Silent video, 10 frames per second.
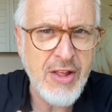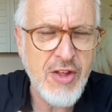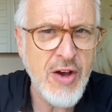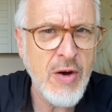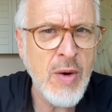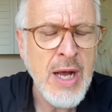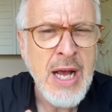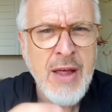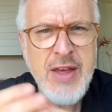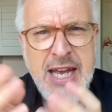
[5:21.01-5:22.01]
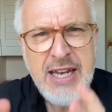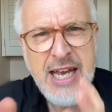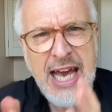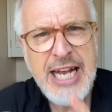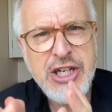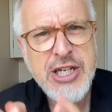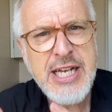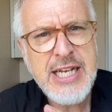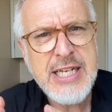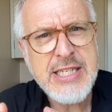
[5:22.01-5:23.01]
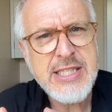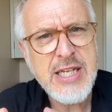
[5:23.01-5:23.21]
So the indication is